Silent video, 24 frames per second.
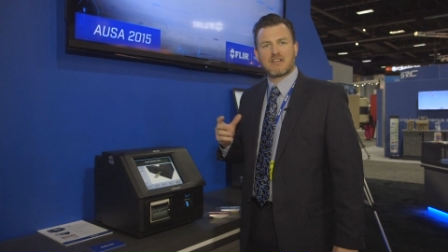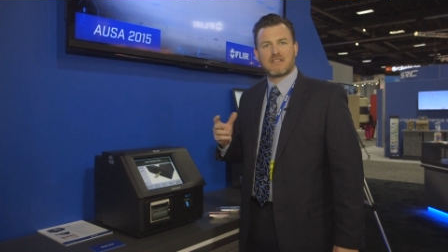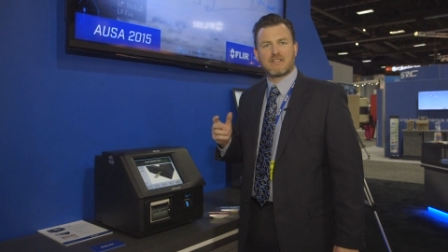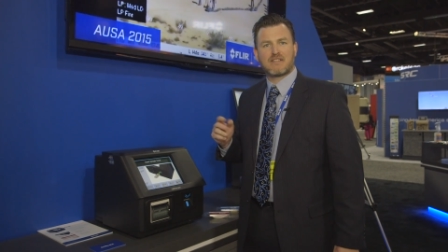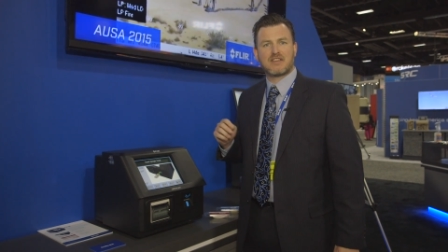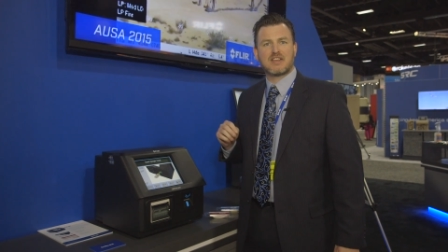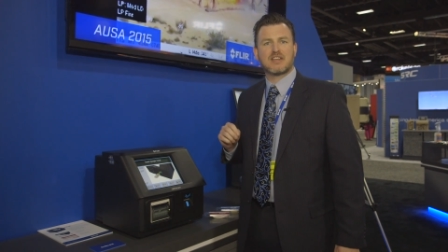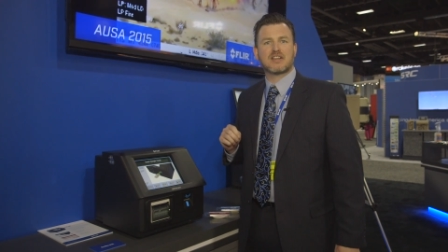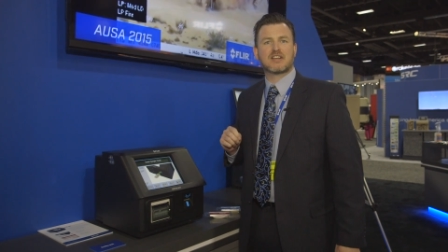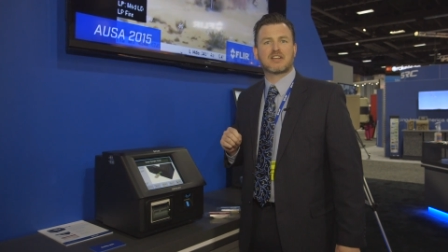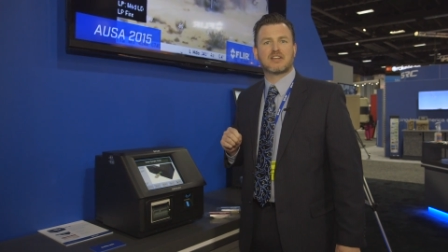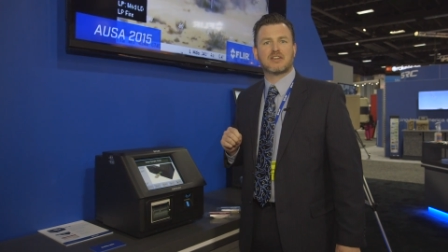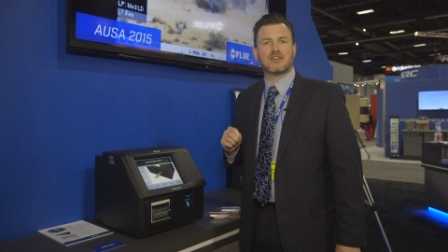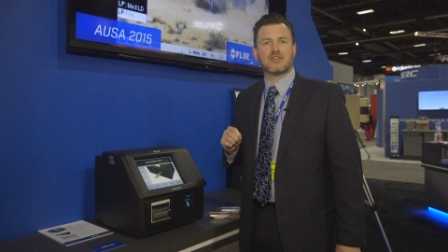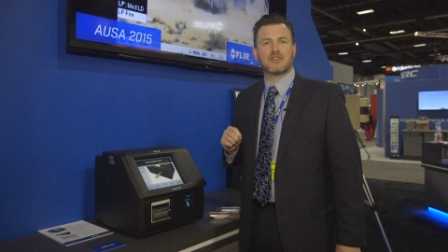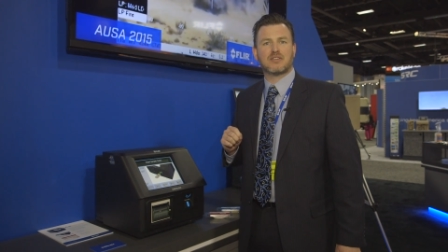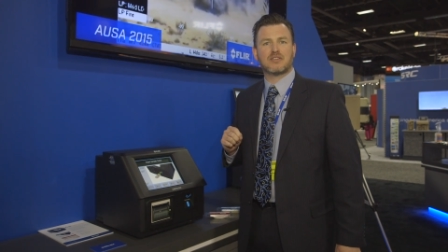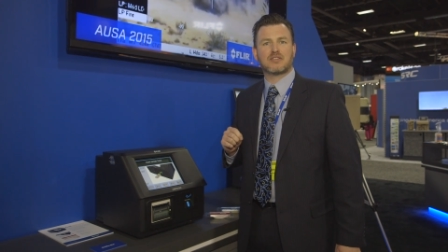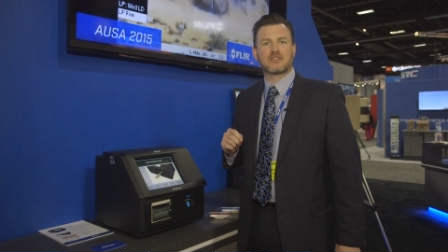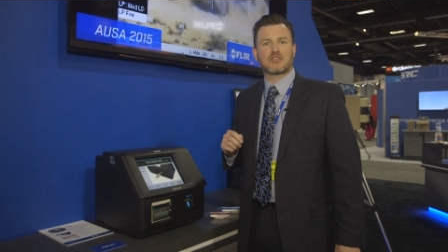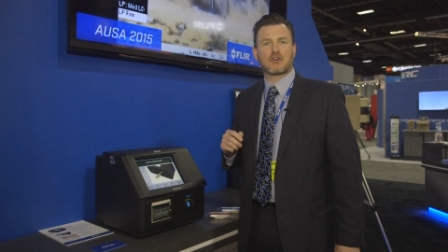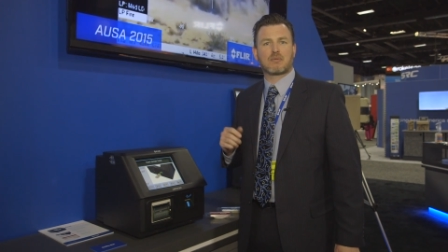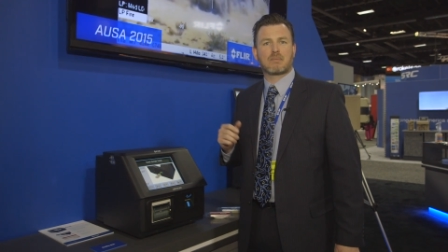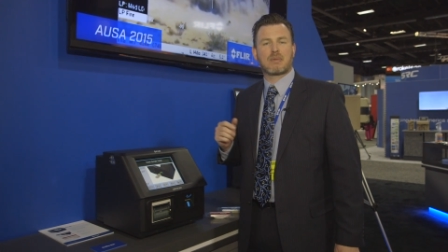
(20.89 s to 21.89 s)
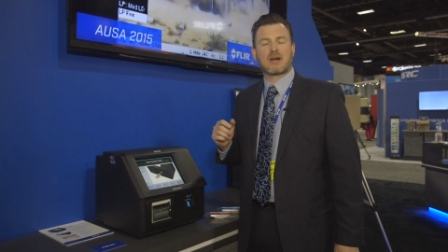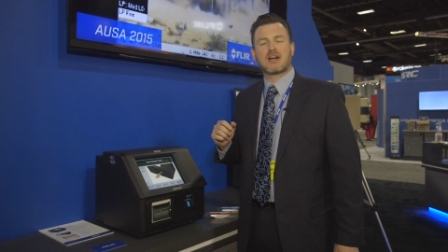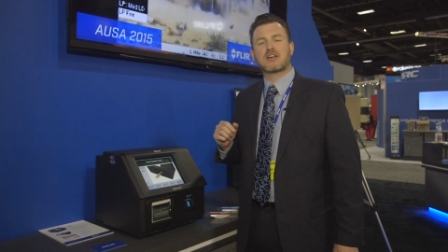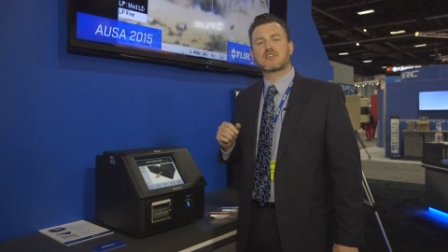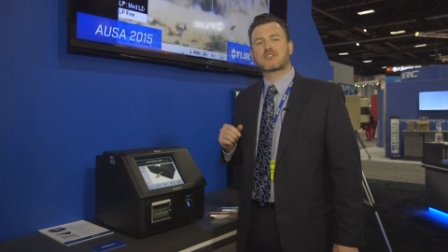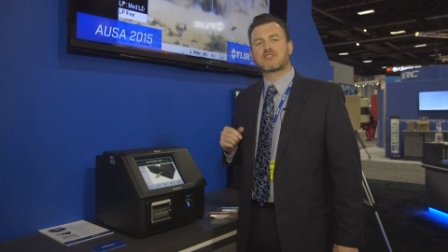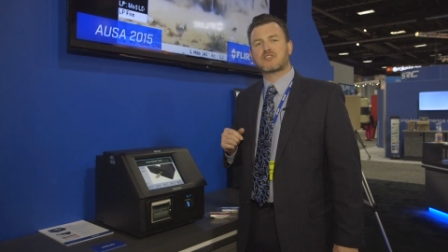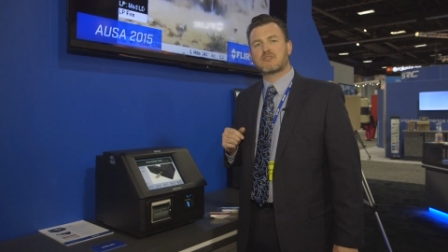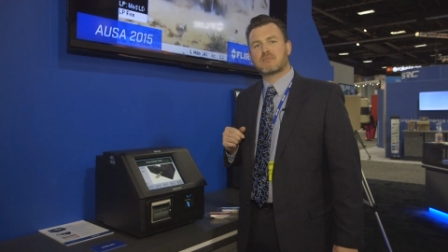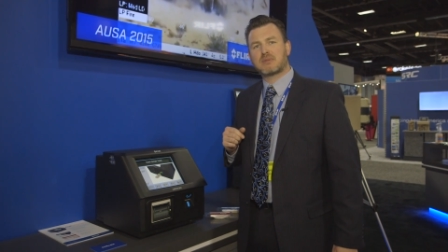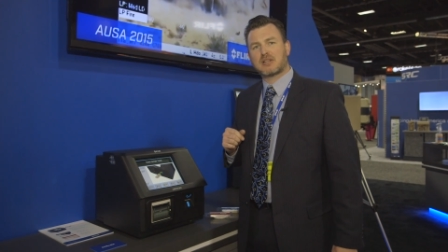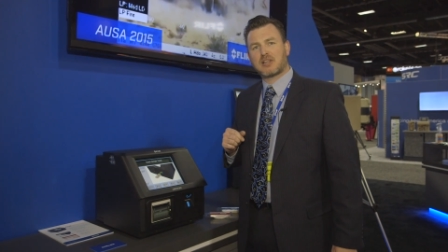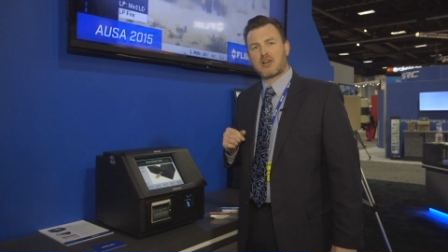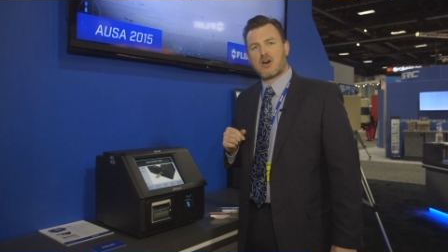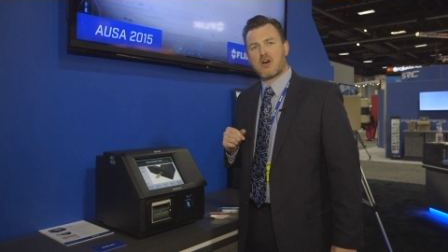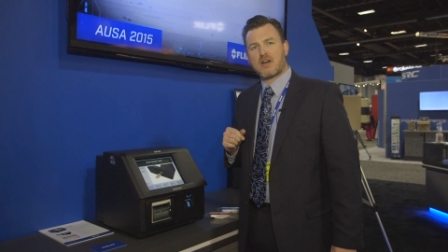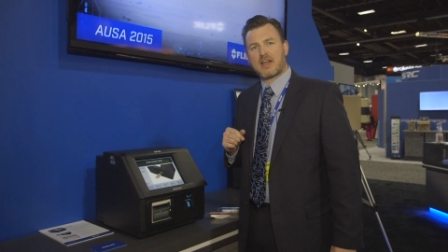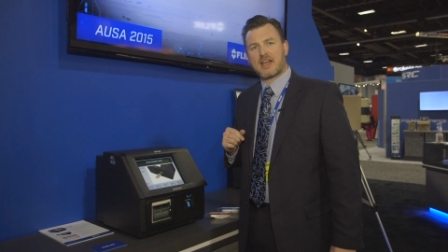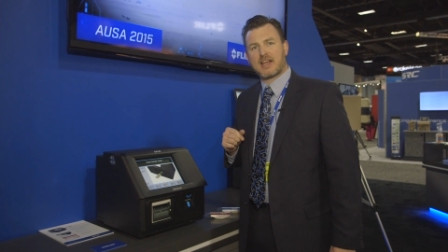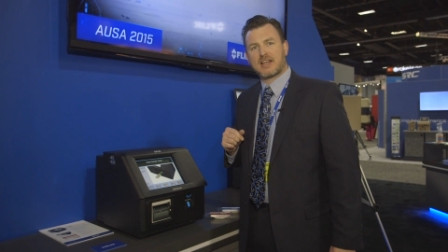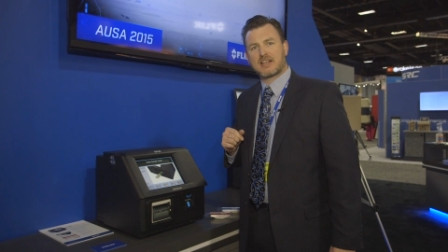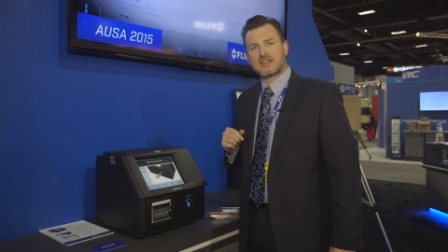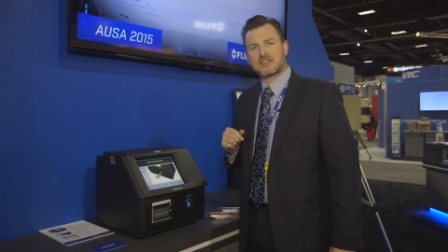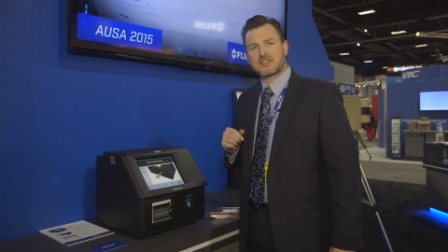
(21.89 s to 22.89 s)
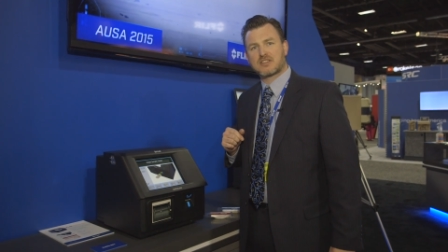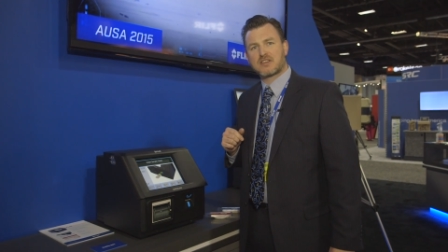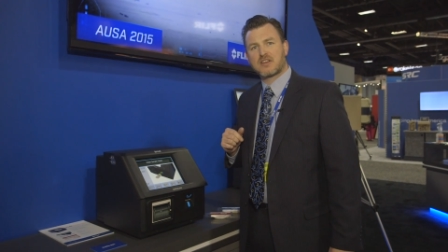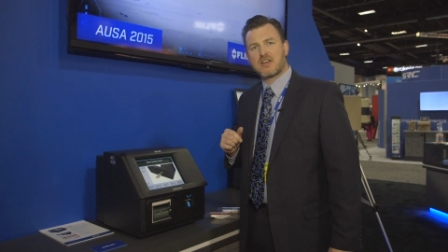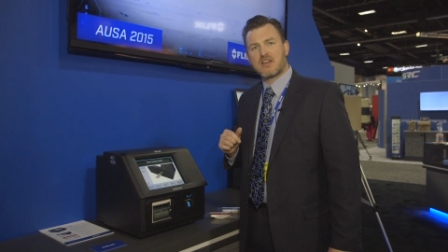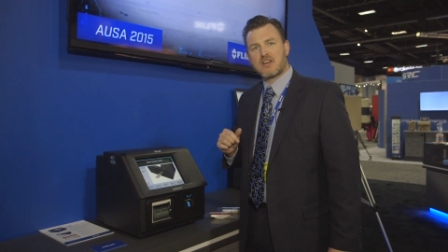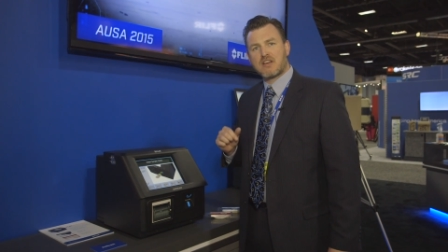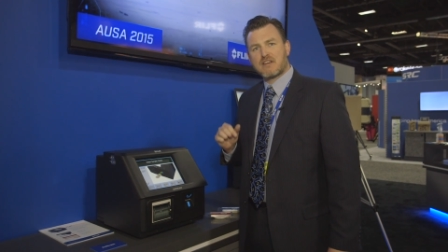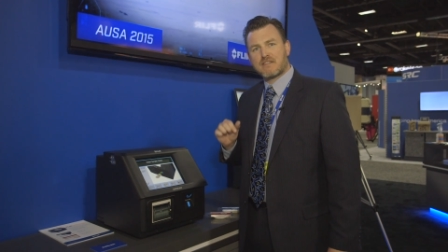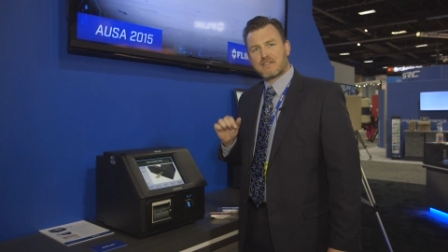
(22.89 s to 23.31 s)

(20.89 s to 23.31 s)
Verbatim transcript: vehicles, or personal belongings